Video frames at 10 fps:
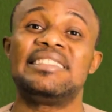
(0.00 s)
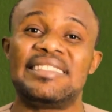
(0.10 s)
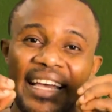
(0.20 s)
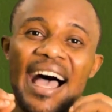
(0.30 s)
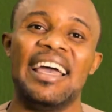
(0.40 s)

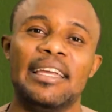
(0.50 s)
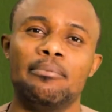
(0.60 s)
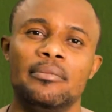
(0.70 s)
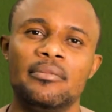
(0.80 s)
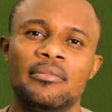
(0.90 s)
Time
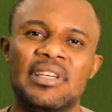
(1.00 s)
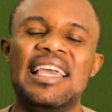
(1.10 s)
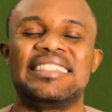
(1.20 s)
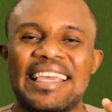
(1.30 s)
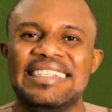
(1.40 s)

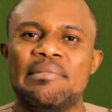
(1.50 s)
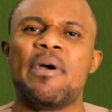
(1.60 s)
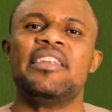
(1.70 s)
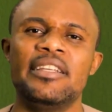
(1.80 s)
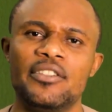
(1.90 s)
is
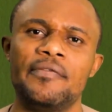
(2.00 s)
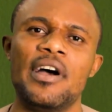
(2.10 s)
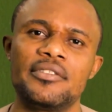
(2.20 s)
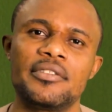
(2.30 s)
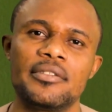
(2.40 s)
independent of
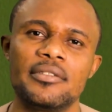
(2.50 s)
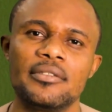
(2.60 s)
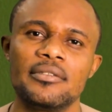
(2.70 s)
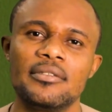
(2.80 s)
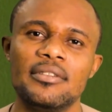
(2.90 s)
us.
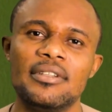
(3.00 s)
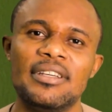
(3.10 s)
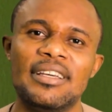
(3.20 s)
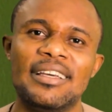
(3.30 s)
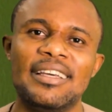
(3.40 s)

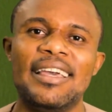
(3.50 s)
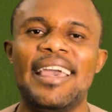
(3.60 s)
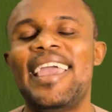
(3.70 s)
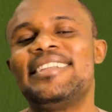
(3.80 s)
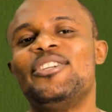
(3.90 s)

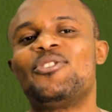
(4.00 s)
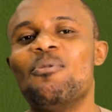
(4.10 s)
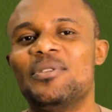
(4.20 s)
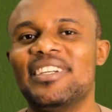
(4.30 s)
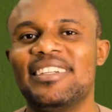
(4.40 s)
A.T
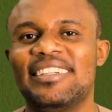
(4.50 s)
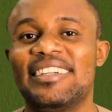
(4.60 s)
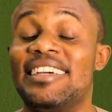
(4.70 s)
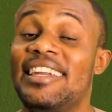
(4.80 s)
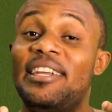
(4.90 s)
Tozer,
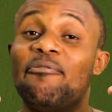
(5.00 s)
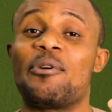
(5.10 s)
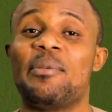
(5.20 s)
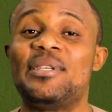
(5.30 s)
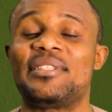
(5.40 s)
gleaning
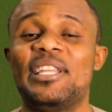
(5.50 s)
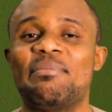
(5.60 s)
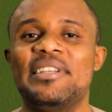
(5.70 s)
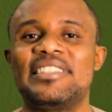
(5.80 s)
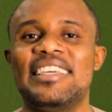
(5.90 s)
from his
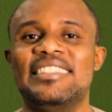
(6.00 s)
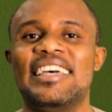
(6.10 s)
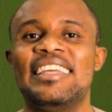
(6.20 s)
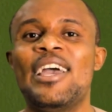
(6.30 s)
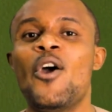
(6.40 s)
statement, says that